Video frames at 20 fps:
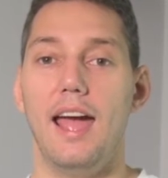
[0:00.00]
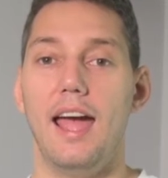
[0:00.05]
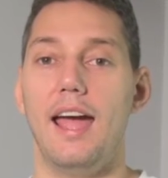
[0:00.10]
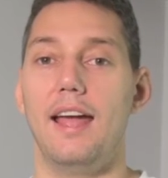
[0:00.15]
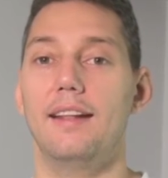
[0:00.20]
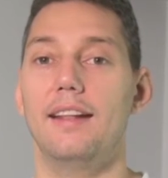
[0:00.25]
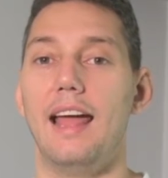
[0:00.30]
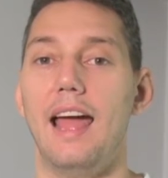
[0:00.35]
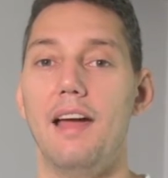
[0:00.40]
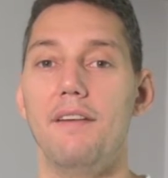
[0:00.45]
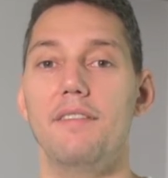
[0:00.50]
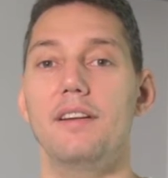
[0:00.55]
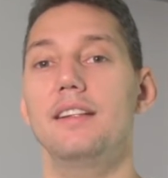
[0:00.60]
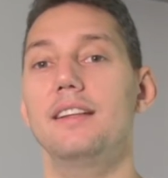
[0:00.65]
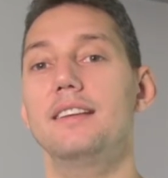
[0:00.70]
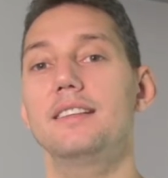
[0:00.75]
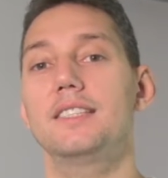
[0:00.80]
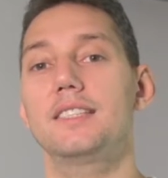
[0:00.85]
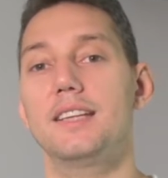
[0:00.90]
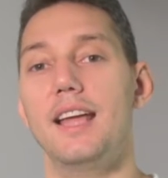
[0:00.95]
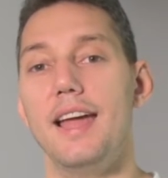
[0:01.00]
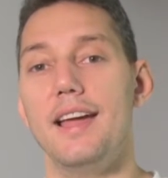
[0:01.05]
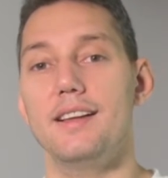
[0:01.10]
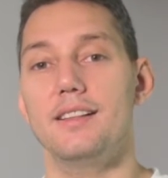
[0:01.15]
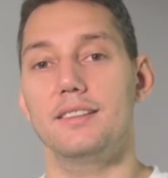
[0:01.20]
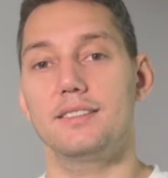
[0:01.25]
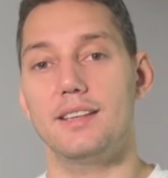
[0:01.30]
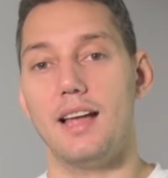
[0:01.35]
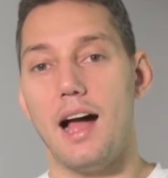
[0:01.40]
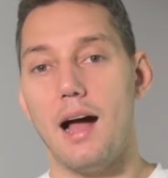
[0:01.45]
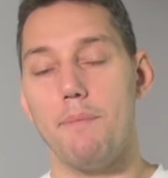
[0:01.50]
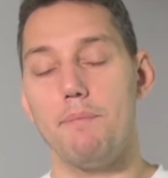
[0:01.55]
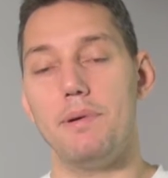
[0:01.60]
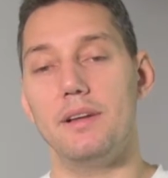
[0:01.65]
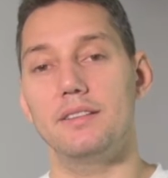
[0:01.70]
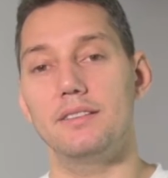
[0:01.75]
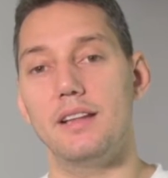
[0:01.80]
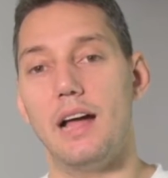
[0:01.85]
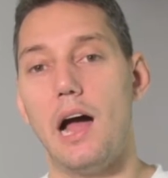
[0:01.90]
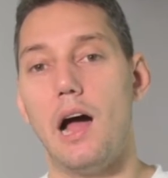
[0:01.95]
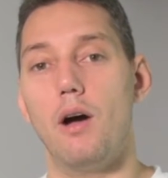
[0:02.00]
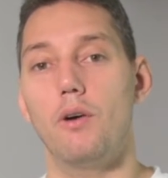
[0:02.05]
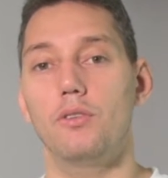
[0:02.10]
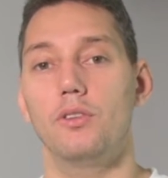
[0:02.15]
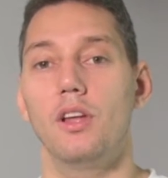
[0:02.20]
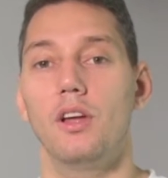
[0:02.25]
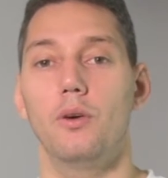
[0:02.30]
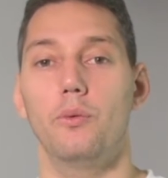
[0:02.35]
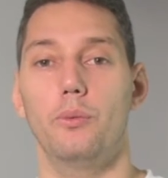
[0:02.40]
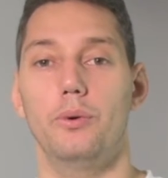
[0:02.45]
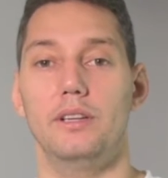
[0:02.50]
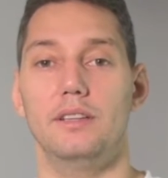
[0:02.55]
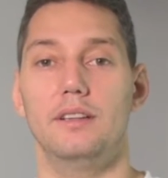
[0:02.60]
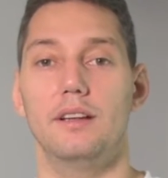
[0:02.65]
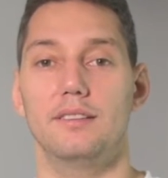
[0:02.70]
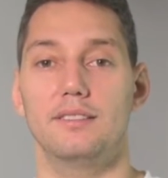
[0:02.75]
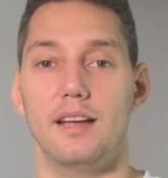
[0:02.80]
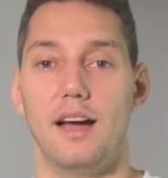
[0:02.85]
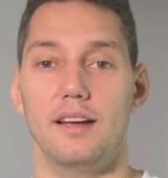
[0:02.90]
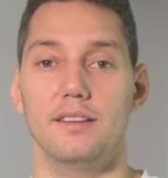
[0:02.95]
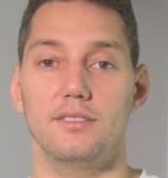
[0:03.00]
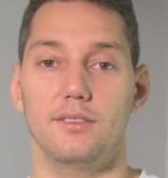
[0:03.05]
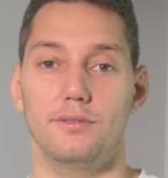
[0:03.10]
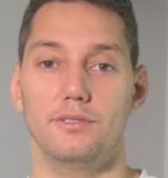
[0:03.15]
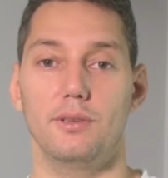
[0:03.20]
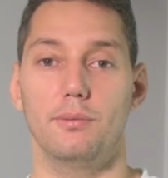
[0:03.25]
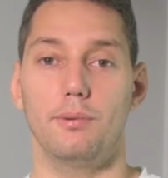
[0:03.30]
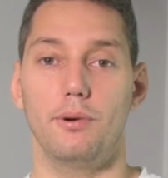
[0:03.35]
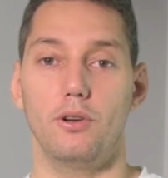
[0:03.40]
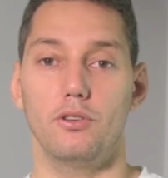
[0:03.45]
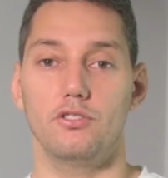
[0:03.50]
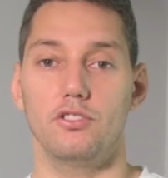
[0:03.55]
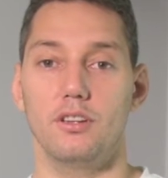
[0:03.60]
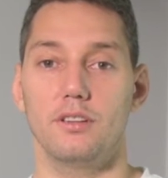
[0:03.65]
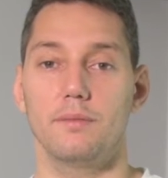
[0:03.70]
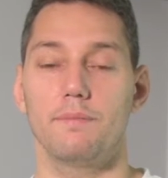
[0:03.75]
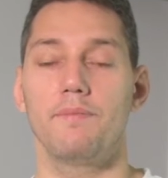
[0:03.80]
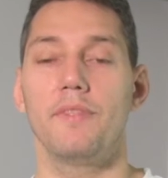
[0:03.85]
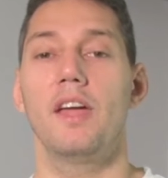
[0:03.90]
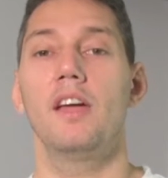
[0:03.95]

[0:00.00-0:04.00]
and everything scales up and down with the size of the project.